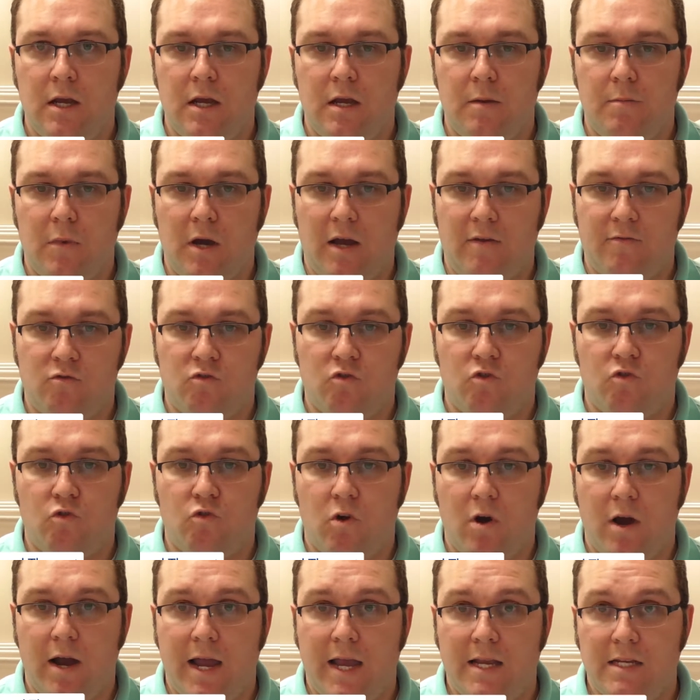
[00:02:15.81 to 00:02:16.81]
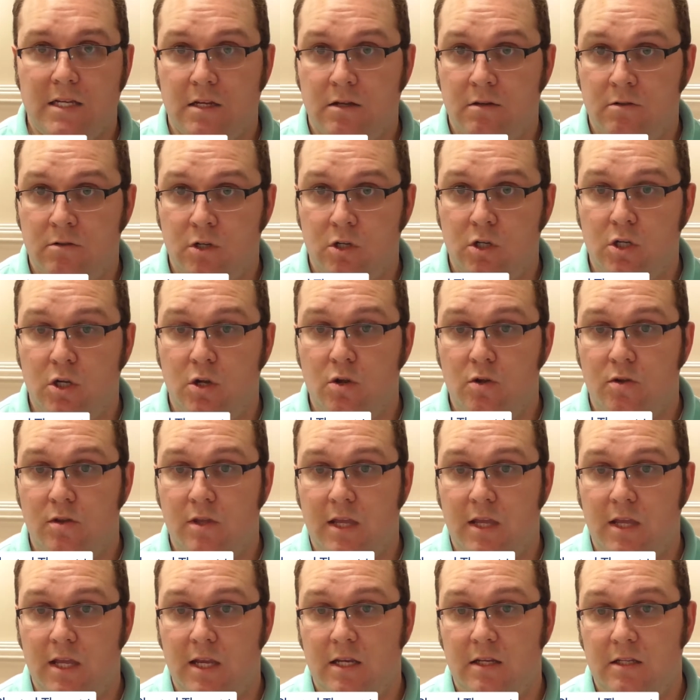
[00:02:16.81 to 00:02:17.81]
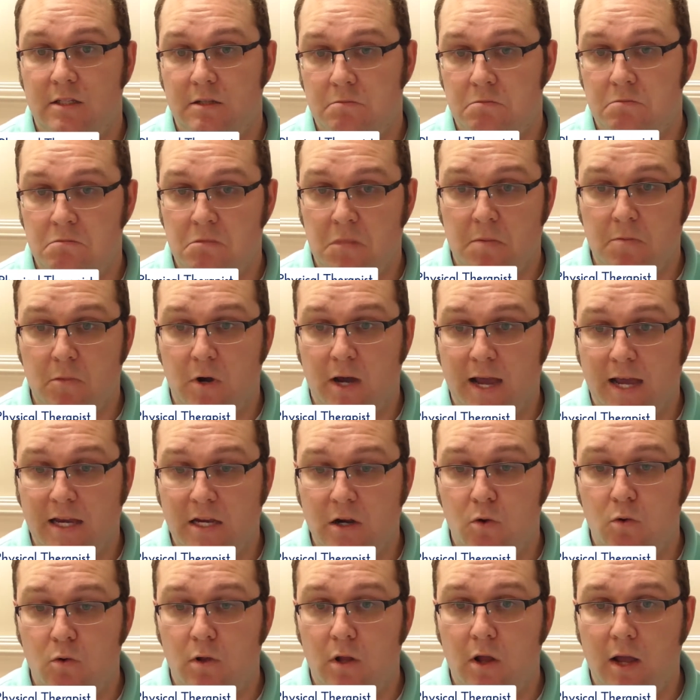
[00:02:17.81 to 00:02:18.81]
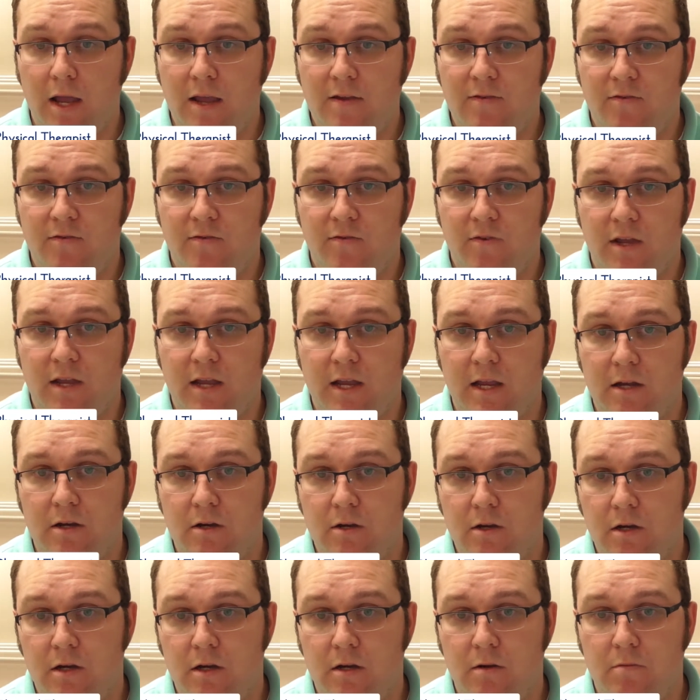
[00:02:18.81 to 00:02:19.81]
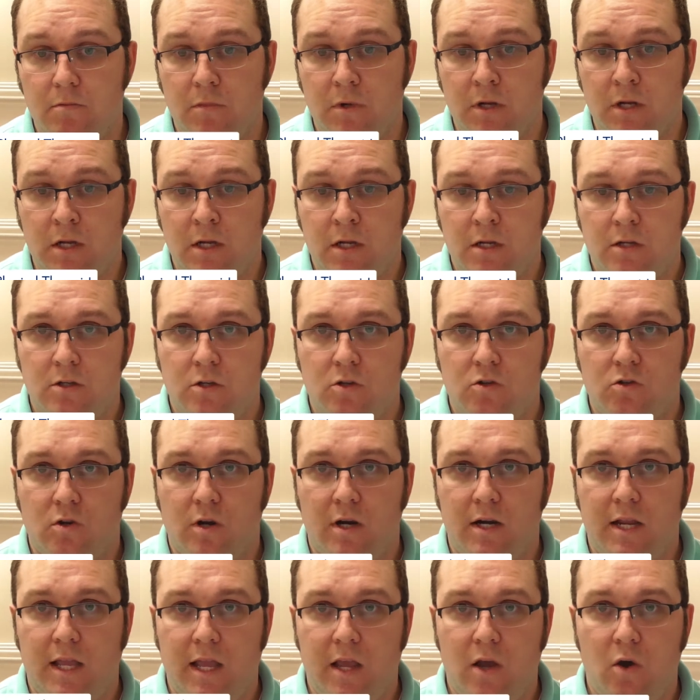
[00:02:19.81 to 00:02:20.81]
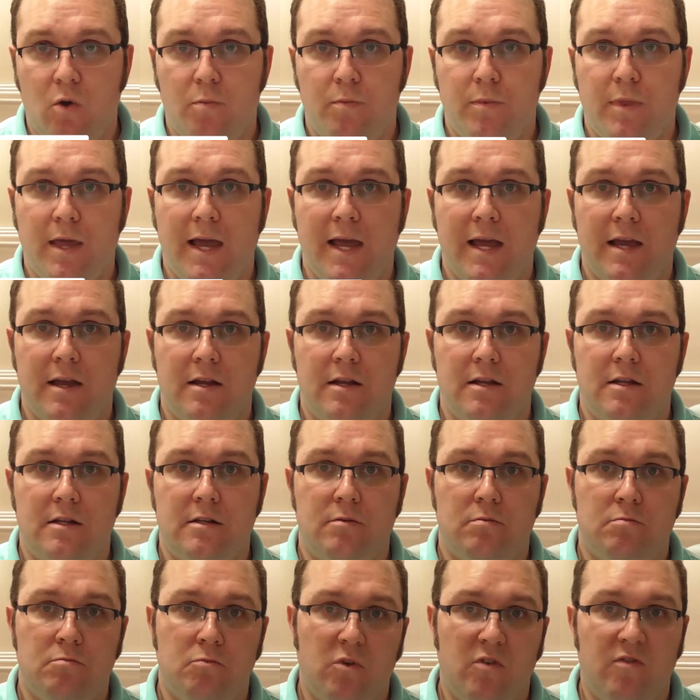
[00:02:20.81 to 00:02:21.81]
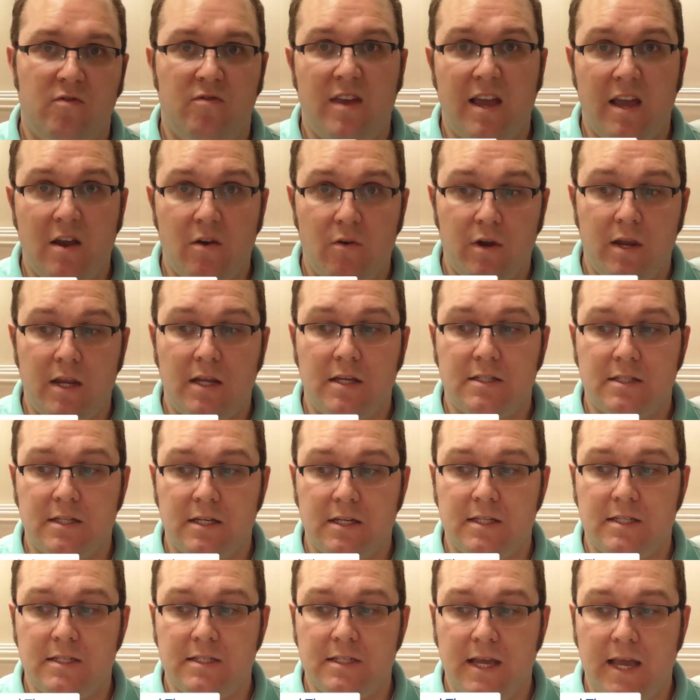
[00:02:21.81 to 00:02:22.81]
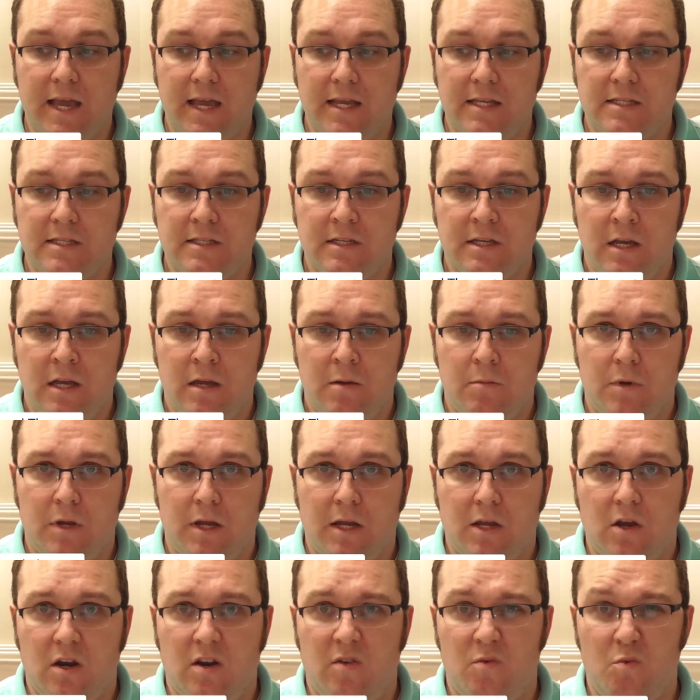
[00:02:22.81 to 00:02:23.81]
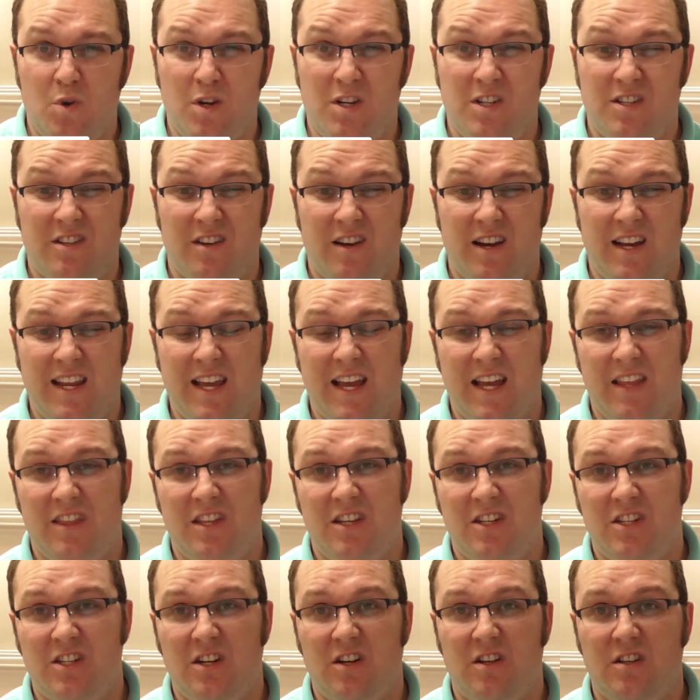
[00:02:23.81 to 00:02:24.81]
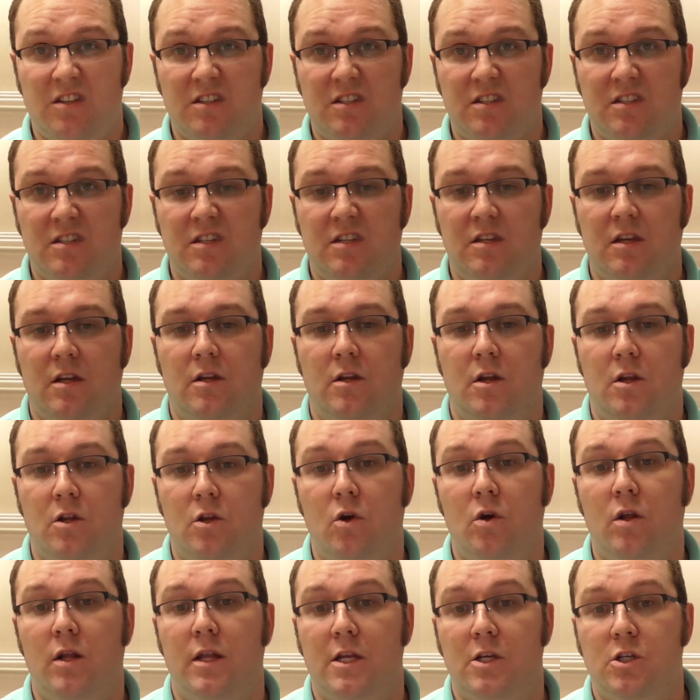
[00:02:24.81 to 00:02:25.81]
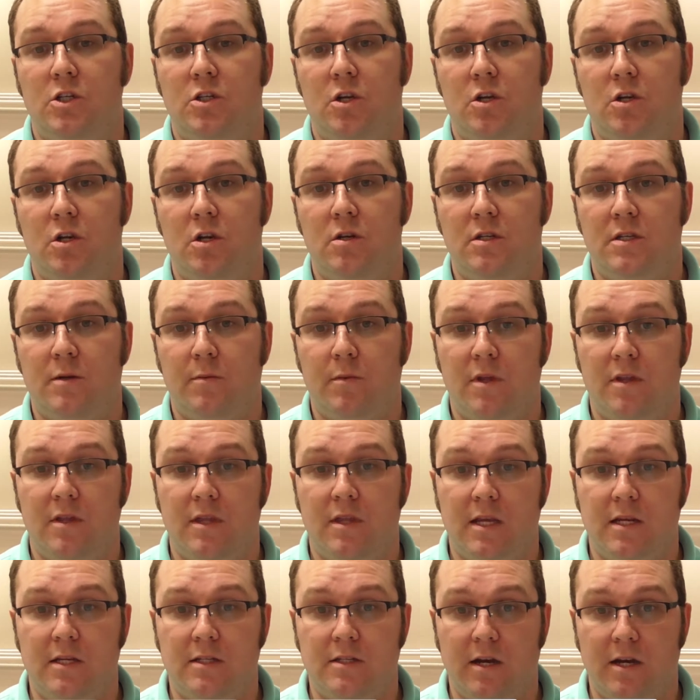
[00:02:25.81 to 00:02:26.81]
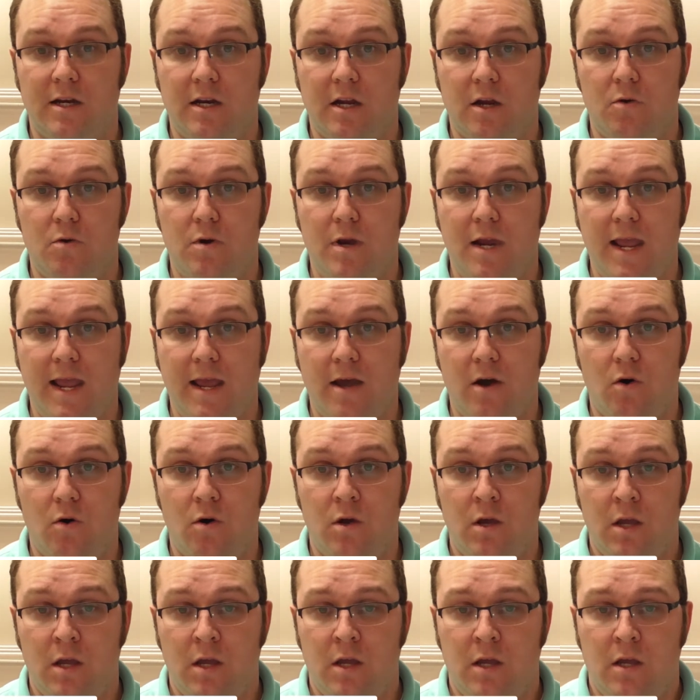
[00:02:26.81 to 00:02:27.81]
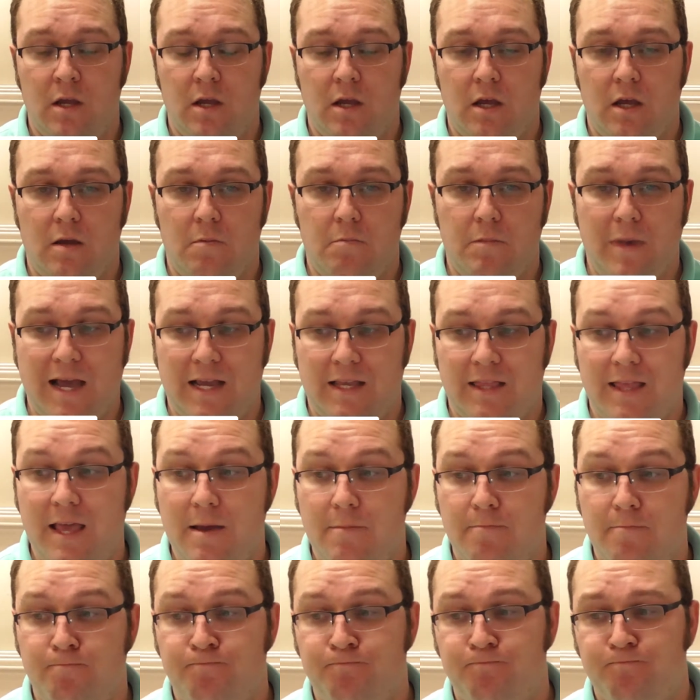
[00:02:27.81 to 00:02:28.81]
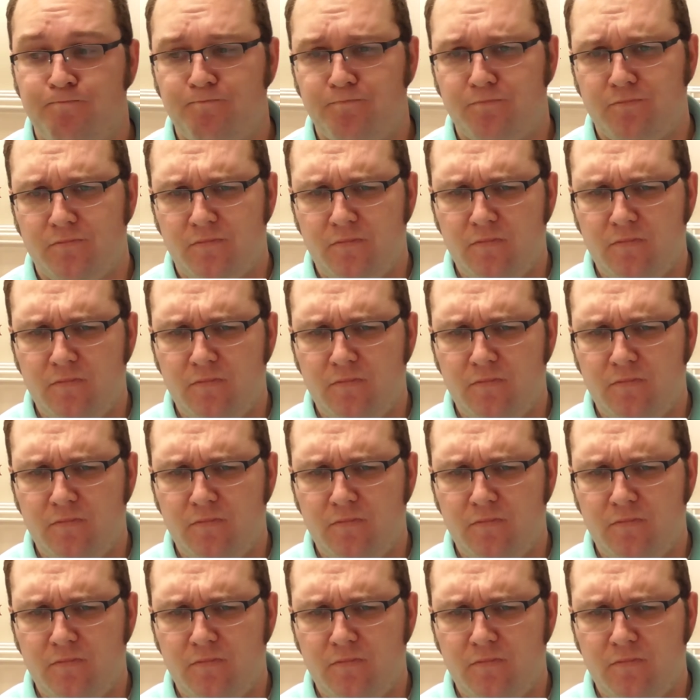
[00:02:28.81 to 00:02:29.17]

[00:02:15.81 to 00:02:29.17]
I've tried to do things in my adult life and to try and help that, and with varying success. But I kind of wish that I'd had the chance and the knowledge to do some of the things I know now back then.